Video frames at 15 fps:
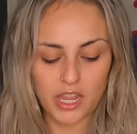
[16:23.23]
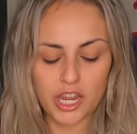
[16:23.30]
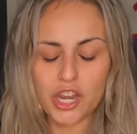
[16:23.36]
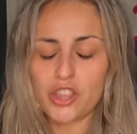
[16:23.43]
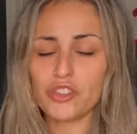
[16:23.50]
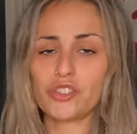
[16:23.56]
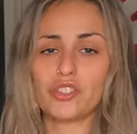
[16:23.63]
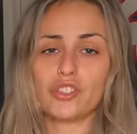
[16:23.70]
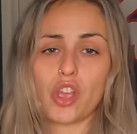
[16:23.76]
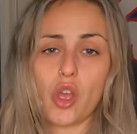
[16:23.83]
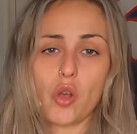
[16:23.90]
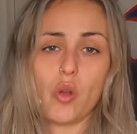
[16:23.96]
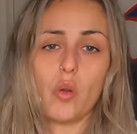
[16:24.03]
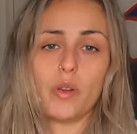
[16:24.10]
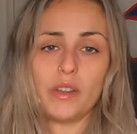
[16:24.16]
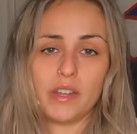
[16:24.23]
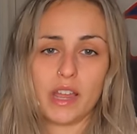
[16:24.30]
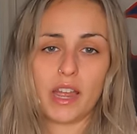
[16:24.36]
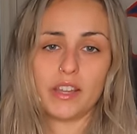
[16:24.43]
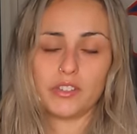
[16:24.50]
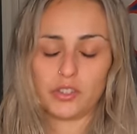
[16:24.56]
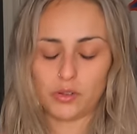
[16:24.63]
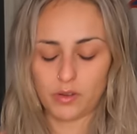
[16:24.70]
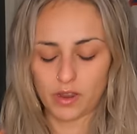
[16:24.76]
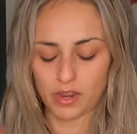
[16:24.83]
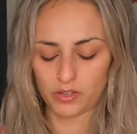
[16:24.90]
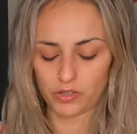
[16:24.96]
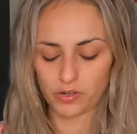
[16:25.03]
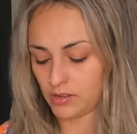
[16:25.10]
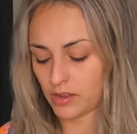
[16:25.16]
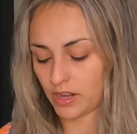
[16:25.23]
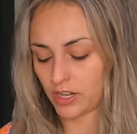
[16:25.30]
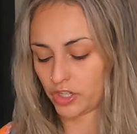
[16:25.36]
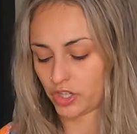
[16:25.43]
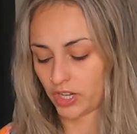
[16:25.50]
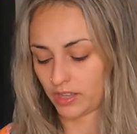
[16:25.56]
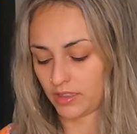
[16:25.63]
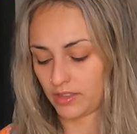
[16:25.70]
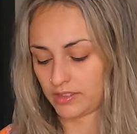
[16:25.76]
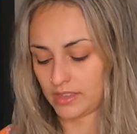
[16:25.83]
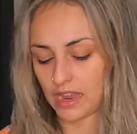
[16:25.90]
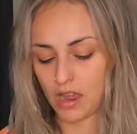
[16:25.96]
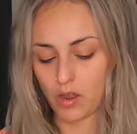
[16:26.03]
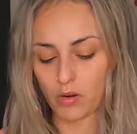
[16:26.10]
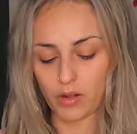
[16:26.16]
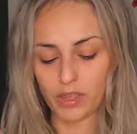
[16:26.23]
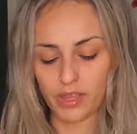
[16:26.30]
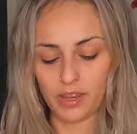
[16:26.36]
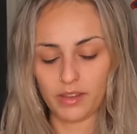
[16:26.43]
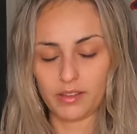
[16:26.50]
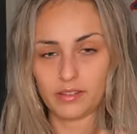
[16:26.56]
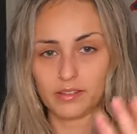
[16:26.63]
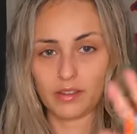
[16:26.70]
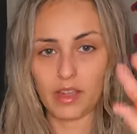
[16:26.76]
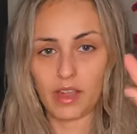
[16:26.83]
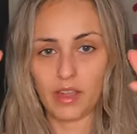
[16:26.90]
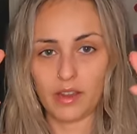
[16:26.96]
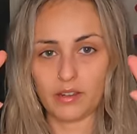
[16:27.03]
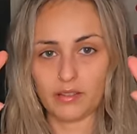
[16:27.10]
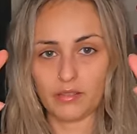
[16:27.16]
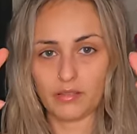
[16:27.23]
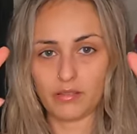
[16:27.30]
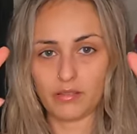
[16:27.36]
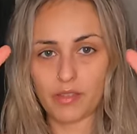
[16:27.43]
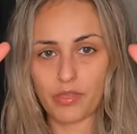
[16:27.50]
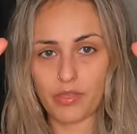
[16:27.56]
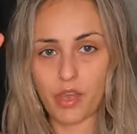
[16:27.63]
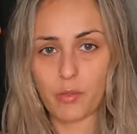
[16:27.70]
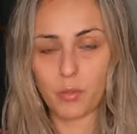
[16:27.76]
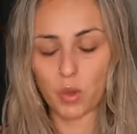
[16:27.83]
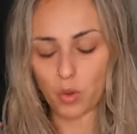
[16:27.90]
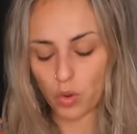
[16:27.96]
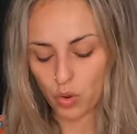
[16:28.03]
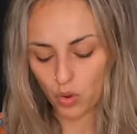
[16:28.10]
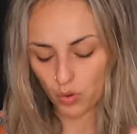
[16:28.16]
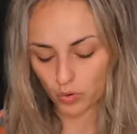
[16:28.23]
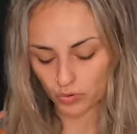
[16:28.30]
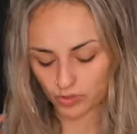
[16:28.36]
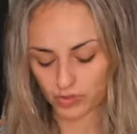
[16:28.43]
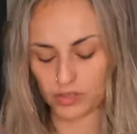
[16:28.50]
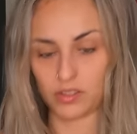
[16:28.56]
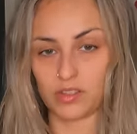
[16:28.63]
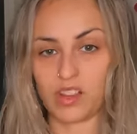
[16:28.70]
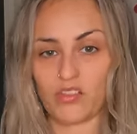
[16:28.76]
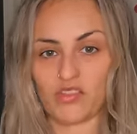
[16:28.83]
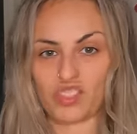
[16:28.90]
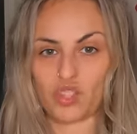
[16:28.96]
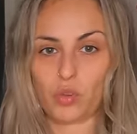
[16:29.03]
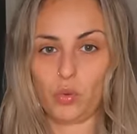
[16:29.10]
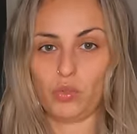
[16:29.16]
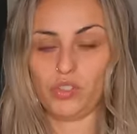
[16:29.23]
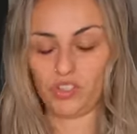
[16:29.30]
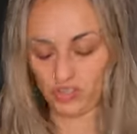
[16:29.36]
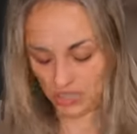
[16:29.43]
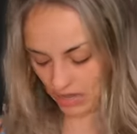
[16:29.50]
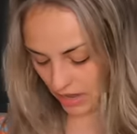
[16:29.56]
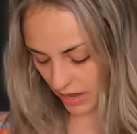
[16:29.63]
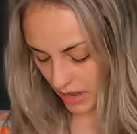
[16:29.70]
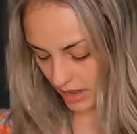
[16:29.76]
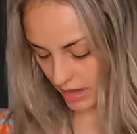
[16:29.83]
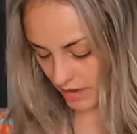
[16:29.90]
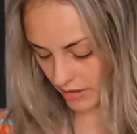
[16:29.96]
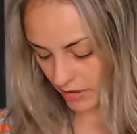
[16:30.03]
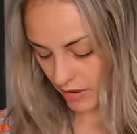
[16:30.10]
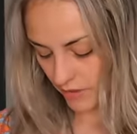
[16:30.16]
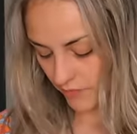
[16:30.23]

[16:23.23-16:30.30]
It is so nice, you guys. You got to check this out. It's got thumb holes. It's got this cool design.